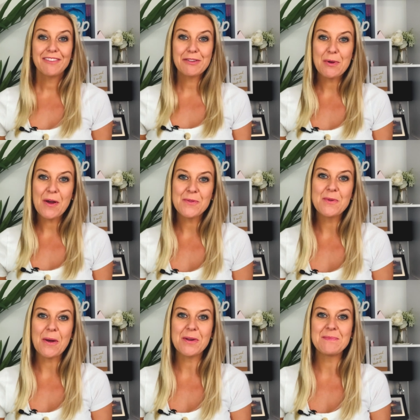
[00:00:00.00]
everyone,
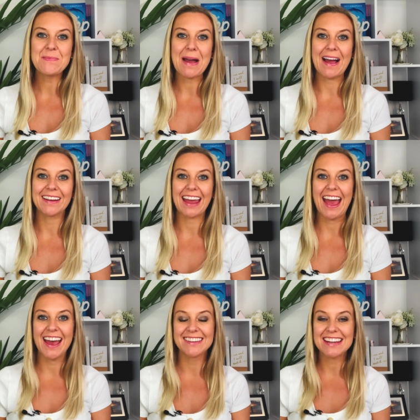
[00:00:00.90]
welcome back,
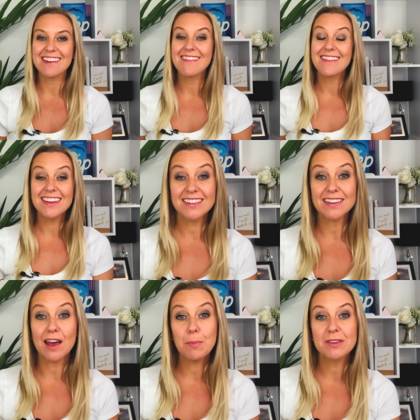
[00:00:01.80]
and in this
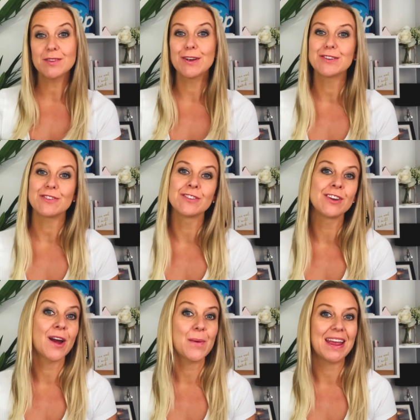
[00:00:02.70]
episode on
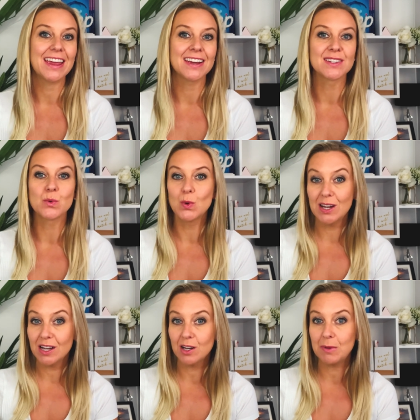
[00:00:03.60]
Night Wakings
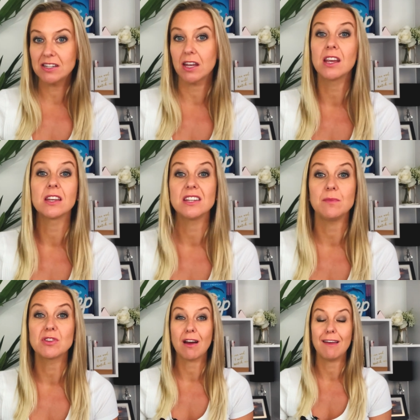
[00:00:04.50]
we're going to be taking a
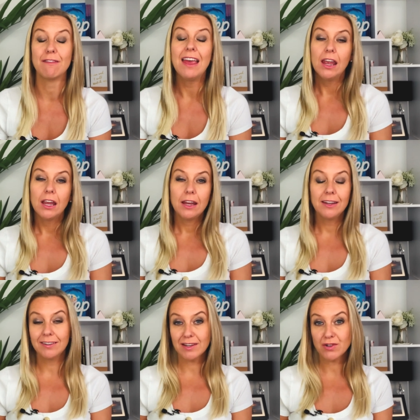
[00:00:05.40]
deep dive
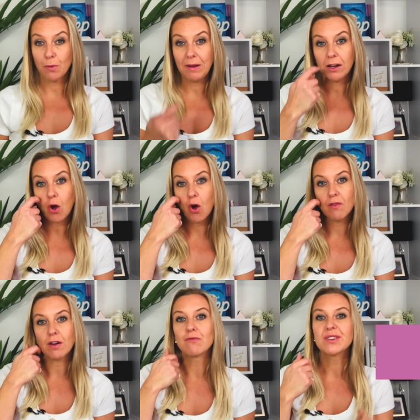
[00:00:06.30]
into the topic
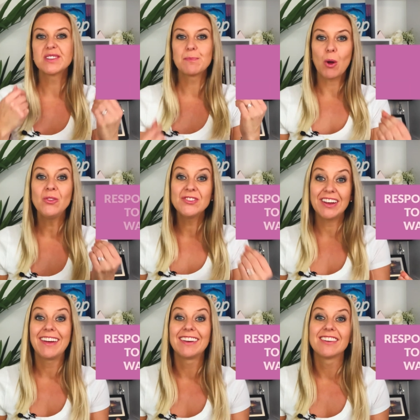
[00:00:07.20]
of
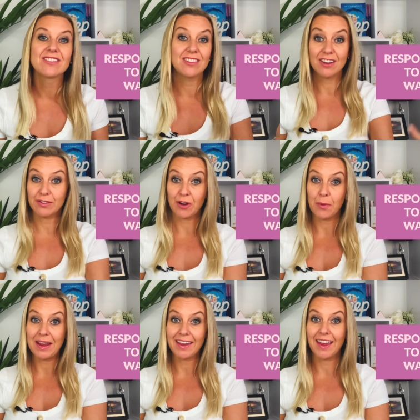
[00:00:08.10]
responding to those
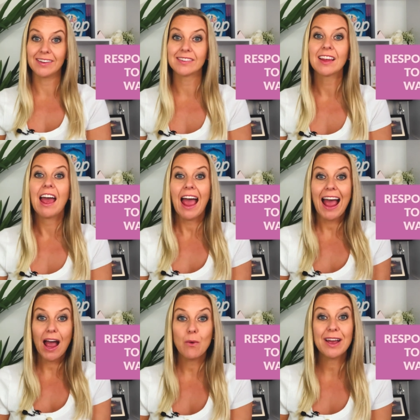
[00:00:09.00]
night wakings.
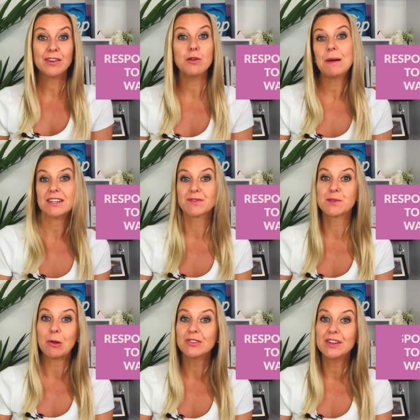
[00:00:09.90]
How can you best
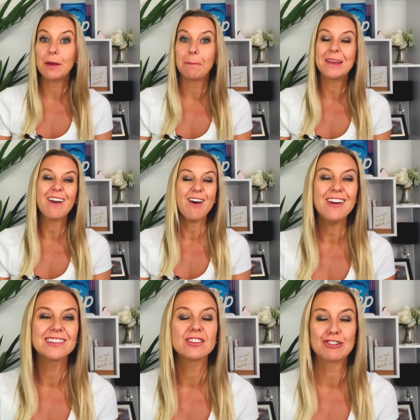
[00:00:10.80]
respond to them?
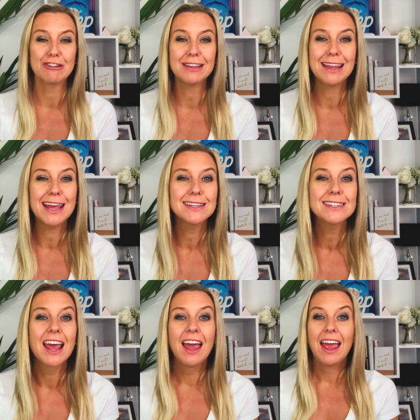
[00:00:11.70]
Because the truth is